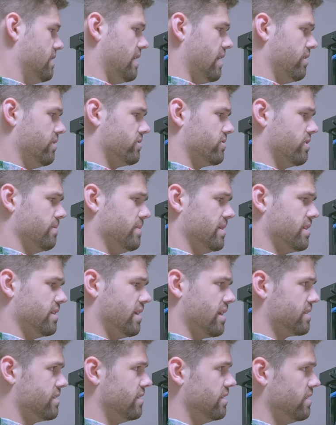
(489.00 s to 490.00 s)
Now he's gonna be
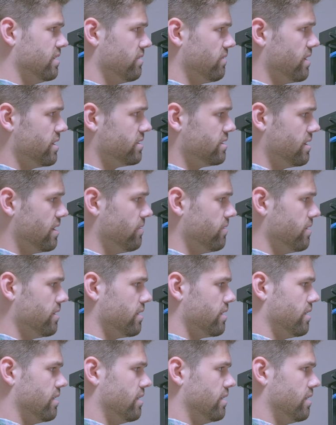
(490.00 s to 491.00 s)
connected into the rest of the
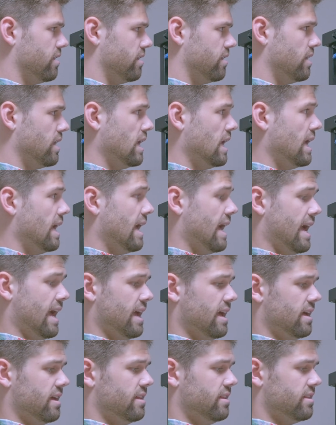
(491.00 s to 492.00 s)
network.
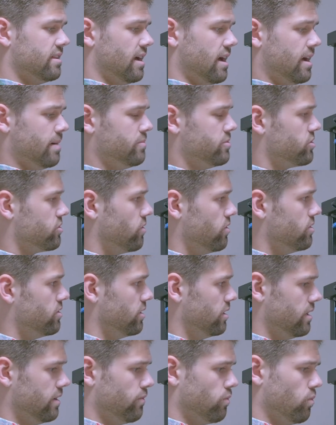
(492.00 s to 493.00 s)
And I'm just going to
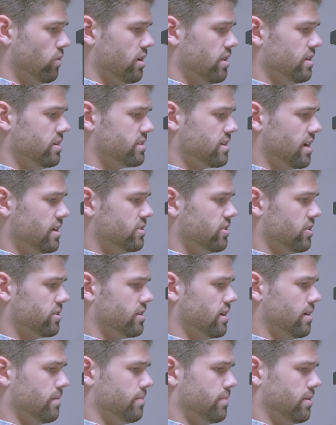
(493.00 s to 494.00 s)
leave one of these guys
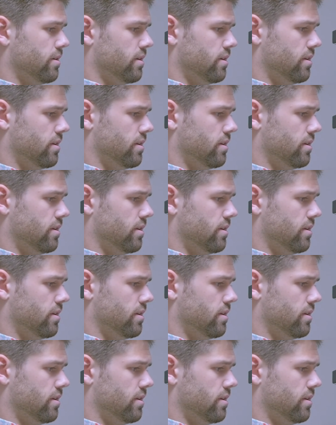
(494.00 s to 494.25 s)
hooked up.